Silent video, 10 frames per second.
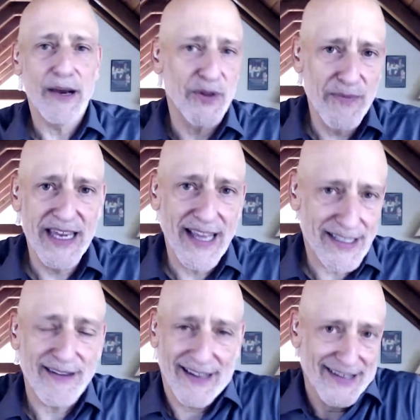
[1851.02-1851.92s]
Now, with me,
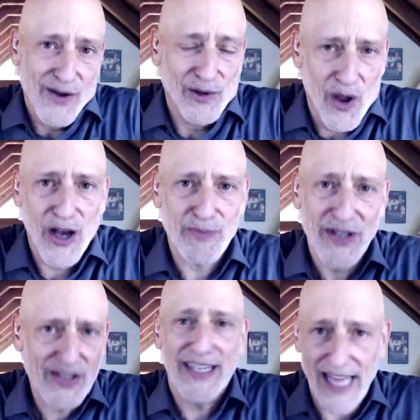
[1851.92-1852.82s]
that's no loss,
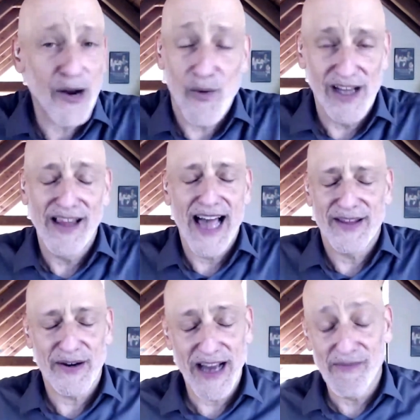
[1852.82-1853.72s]
but still, I don't want to lie
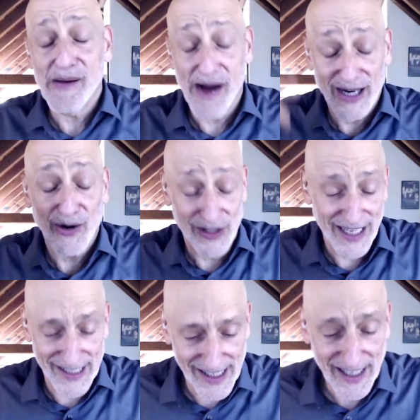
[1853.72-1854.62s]
there and have my mind go
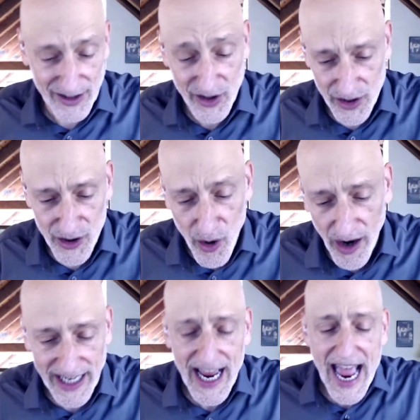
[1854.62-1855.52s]
clickety, click because it's
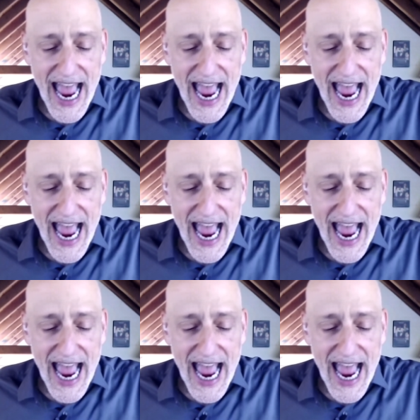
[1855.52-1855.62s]
annoying.